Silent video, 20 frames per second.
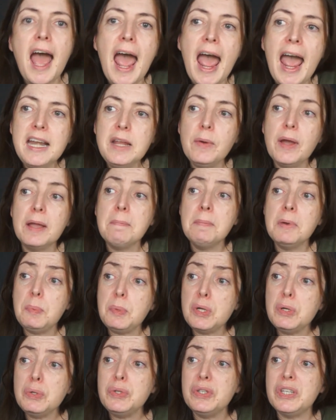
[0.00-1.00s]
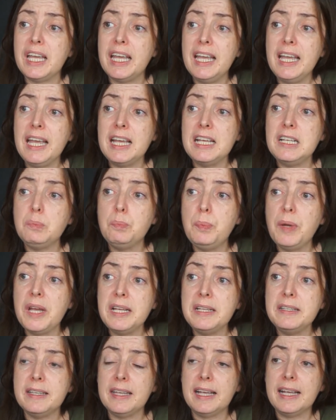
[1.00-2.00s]
Anyway, Mabuti is
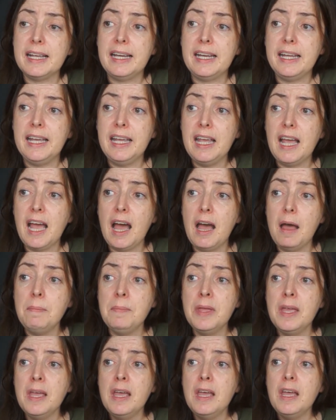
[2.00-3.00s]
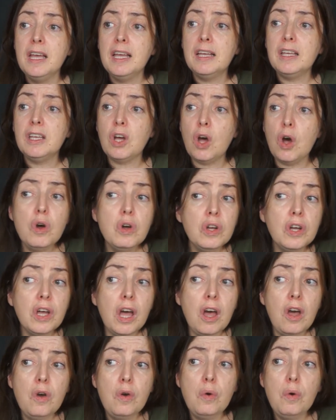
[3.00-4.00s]
basically um,
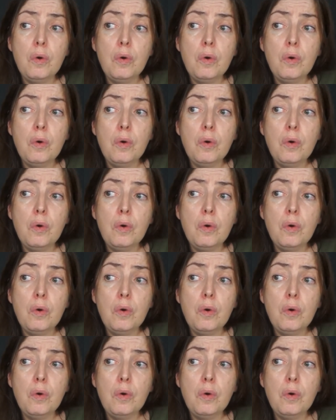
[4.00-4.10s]
Congo